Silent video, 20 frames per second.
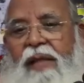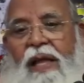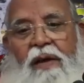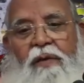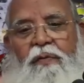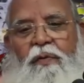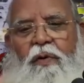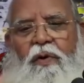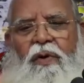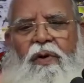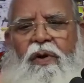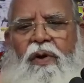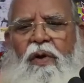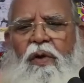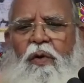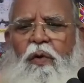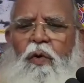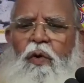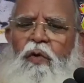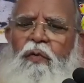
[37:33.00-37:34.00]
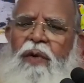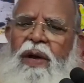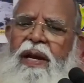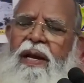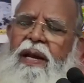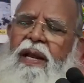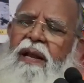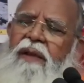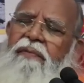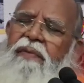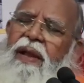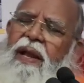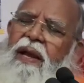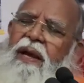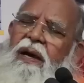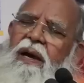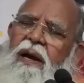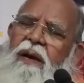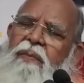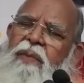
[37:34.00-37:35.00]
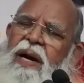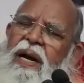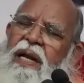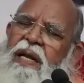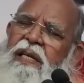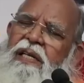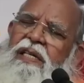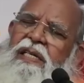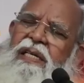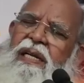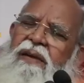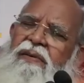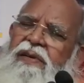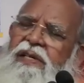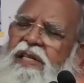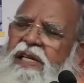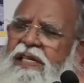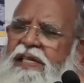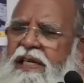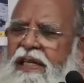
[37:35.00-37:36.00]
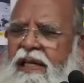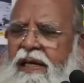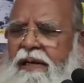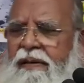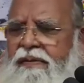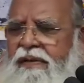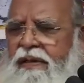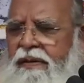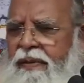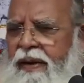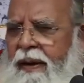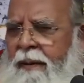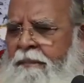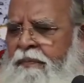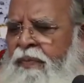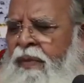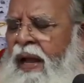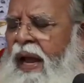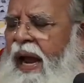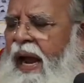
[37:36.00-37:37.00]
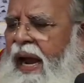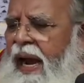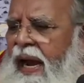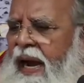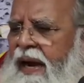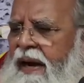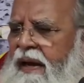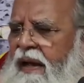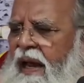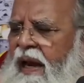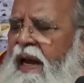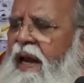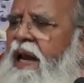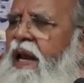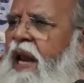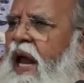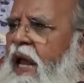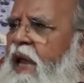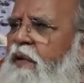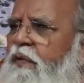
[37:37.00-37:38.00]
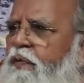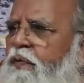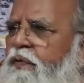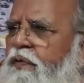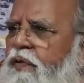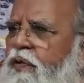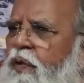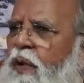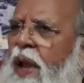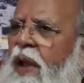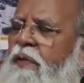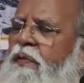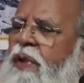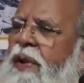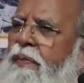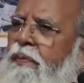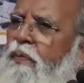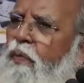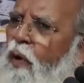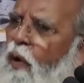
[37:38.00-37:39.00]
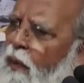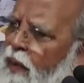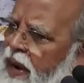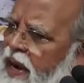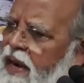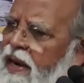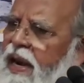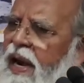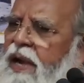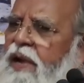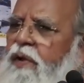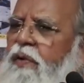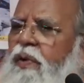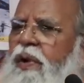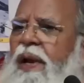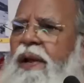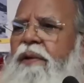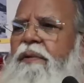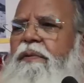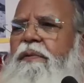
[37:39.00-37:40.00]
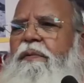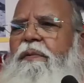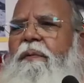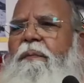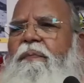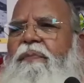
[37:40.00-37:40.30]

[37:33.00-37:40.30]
Therefore, kurvanne veha karmane jiti visheshatakam sama. Add life to every moment that you live.